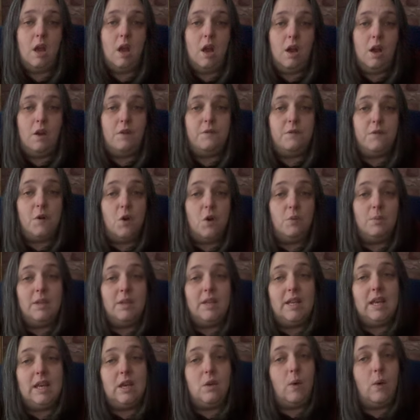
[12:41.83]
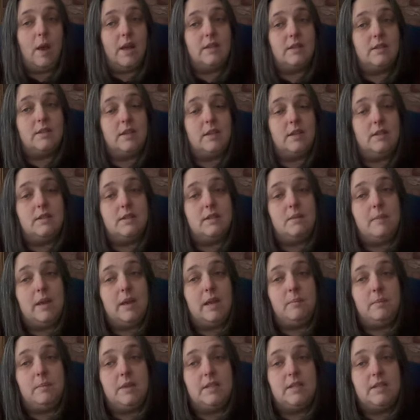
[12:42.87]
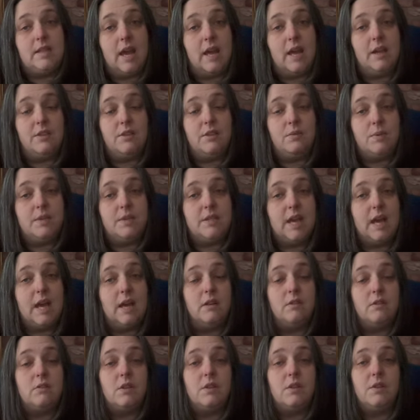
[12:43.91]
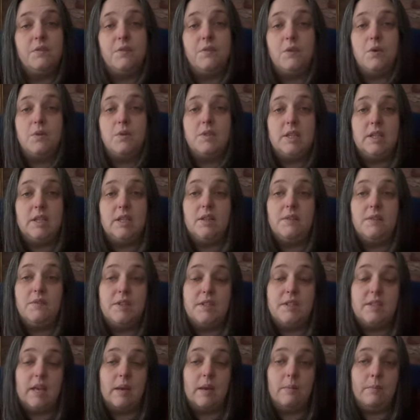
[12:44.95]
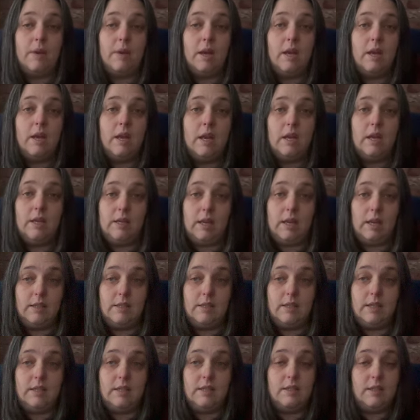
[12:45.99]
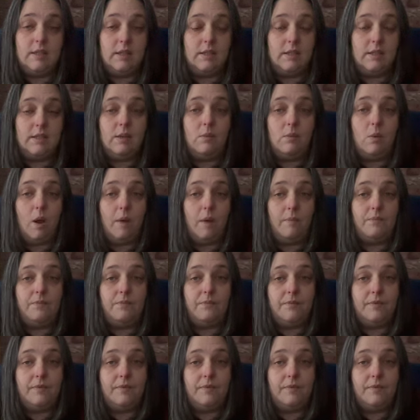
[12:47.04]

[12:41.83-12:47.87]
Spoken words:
A formal inquest into Mamie's death was held on the 14th of December 1961.